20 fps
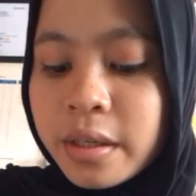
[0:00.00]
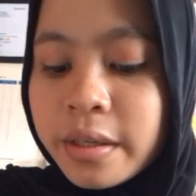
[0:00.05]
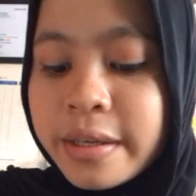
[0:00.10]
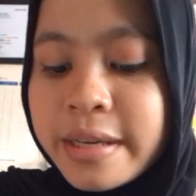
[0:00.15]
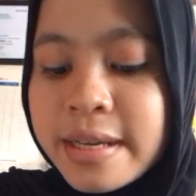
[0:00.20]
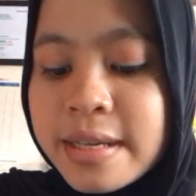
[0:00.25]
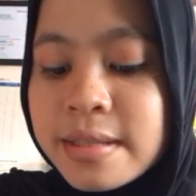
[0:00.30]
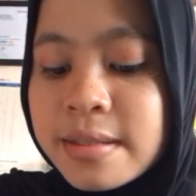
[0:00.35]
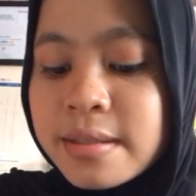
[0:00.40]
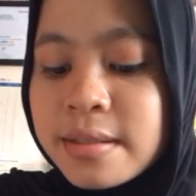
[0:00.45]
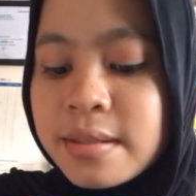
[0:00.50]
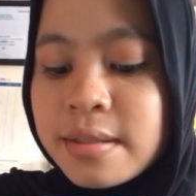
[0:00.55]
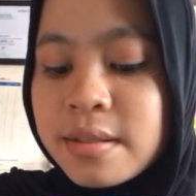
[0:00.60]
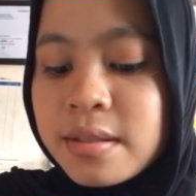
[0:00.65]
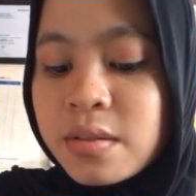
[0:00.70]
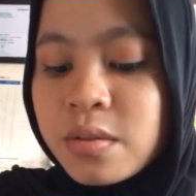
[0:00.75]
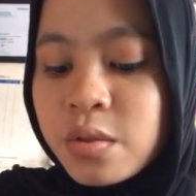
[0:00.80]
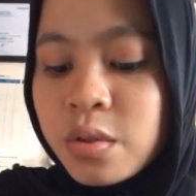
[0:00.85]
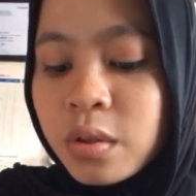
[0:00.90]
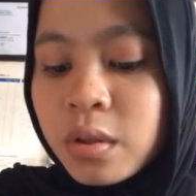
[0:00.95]
This
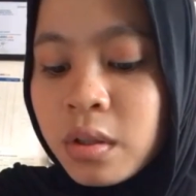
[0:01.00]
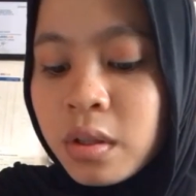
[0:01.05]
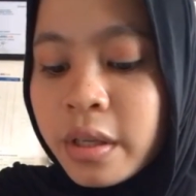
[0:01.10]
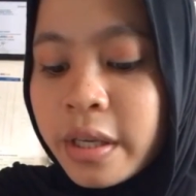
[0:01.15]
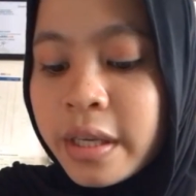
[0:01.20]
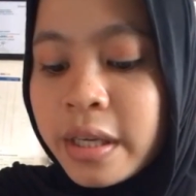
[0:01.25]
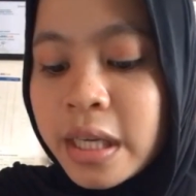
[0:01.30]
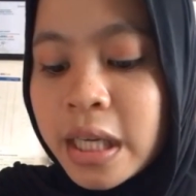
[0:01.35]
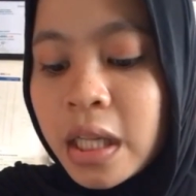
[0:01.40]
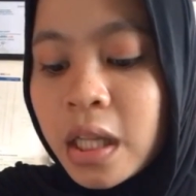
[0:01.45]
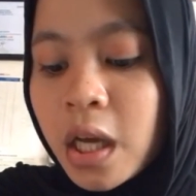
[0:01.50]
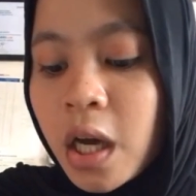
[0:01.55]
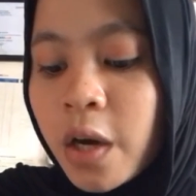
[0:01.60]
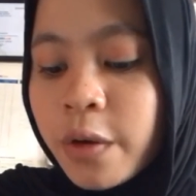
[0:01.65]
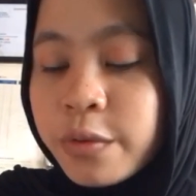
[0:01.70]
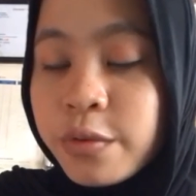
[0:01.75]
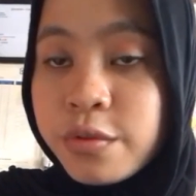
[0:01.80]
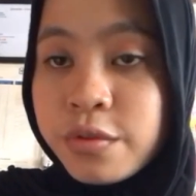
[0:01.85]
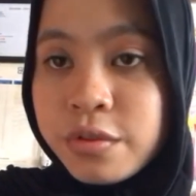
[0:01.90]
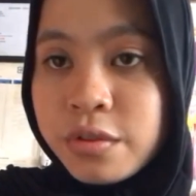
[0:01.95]
tool
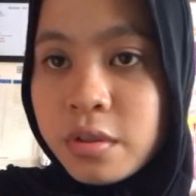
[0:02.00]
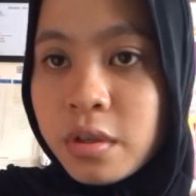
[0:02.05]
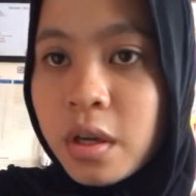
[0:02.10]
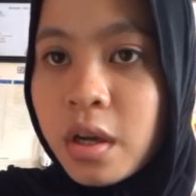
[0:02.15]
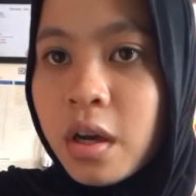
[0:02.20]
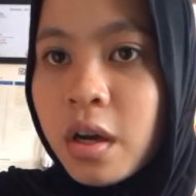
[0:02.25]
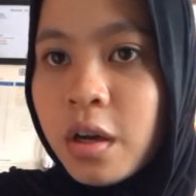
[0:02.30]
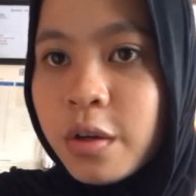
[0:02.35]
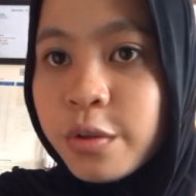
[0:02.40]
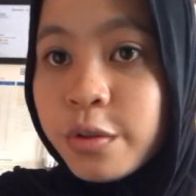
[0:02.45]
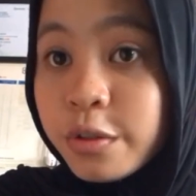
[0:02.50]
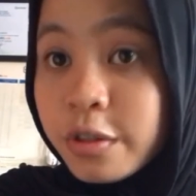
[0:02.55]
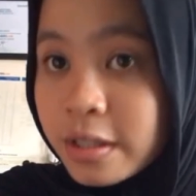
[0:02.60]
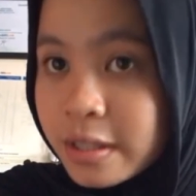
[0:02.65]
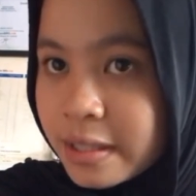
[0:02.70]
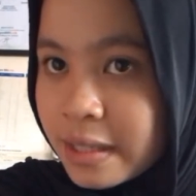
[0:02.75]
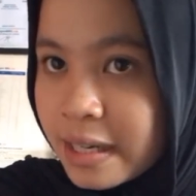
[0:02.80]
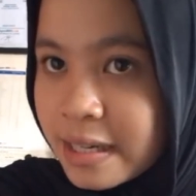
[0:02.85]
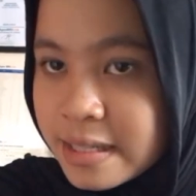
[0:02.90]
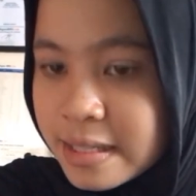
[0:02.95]
includes Google
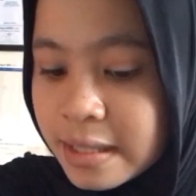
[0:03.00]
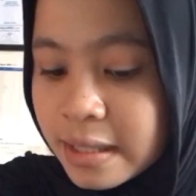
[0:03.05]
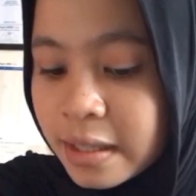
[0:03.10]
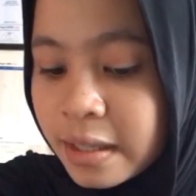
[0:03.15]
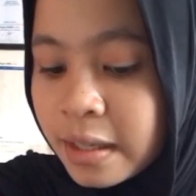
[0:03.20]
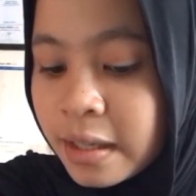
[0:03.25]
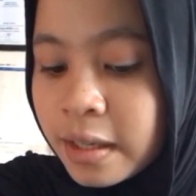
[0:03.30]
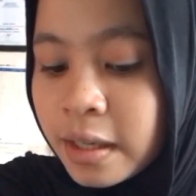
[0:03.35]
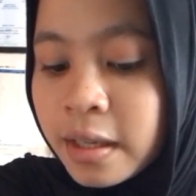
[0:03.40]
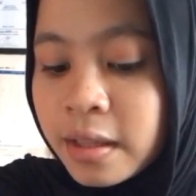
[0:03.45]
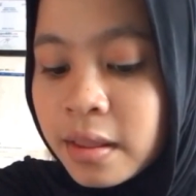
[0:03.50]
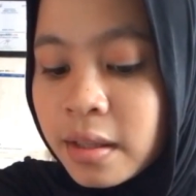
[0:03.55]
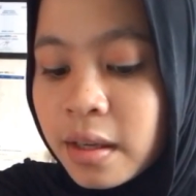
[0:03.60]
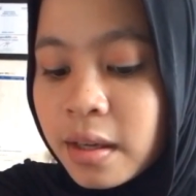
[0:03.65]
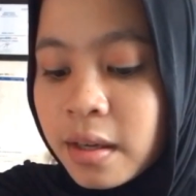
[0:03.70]
Translate,